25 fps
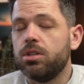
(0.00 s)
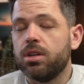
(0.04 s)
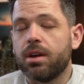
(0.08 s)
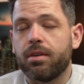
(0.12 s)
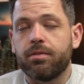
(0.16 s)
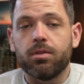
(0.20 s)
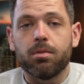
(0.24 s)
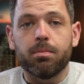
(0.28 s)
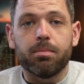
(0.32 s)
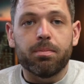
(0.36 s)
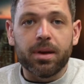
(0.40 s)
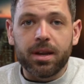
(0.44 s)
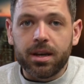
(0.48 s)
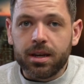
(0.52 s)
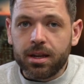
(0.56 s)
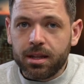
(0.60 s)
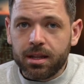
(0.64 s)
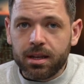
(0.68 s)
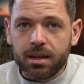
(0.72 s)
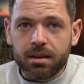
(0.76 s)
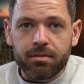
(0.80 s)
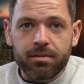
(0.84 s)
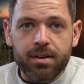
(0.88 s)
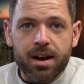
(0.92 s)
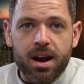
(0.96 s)
Have you been to
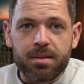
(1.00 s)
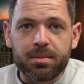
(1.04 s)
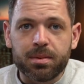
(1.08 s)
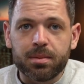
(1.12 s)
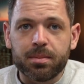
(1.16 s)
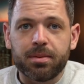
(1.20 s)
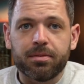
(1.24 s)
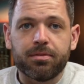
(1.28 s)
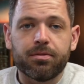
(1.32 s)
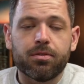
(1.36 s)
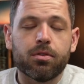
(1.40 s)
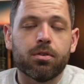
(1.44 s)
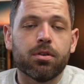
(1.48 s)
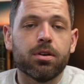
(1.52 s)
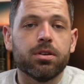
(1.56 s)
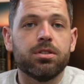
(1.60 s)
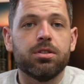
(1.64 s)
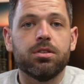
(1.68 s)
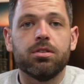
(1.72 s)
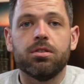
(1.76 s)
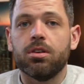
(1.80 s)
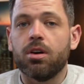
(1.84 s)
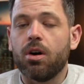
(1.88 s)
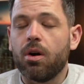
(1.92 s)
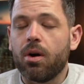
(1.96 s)
the environment before? Do
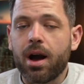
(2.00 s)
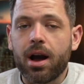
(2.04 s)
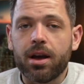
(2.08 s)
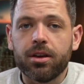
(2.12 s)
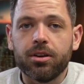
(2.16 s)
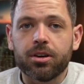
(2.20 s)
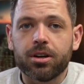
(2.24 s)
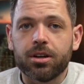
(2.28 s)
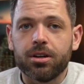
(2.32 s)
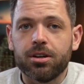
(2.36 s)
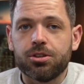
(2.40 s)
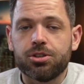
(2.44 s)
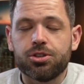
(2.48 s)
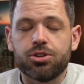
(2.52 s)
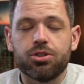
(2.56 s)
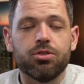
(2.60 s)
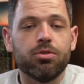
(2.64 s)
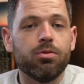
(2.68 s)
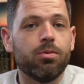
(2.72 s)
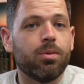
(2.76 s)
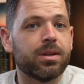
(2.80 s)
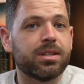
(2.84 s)
you know how you're gonna shoot?